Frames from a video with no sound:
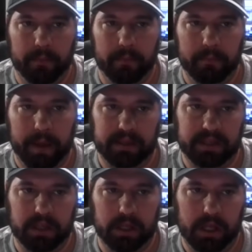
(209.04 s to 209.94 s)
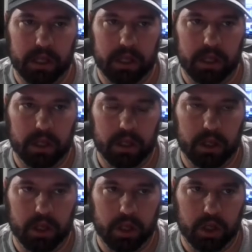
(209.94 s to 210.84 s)
basically
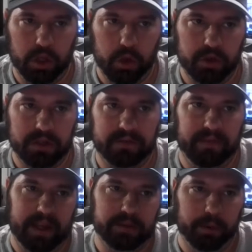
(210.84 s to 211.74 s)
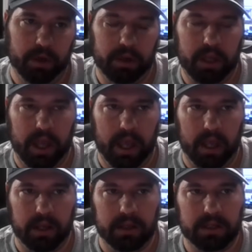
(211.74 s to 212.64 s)
uses Facebook,
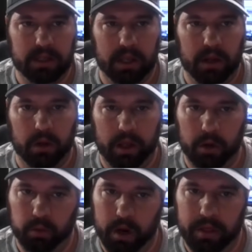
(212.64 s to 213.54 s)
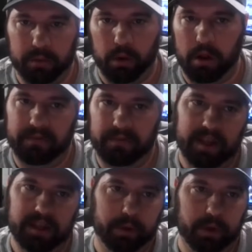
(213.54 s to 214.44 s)
and it'll run through all of
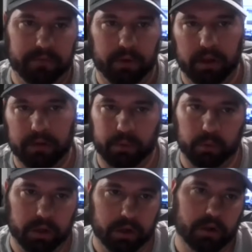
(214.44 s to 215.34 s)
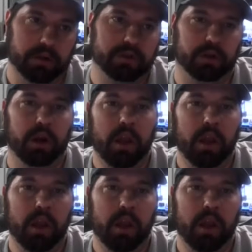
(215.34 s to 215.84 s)
Facebook if you're looking for realtors,